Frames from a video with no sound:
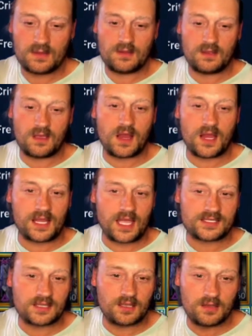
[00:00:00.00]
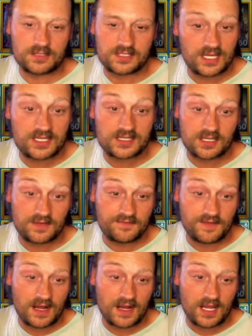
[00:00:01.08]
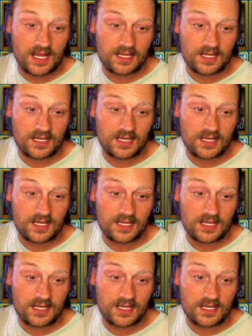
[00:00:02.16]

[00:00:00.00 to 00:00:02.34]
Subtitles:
guys, so she is good in Fire Knight.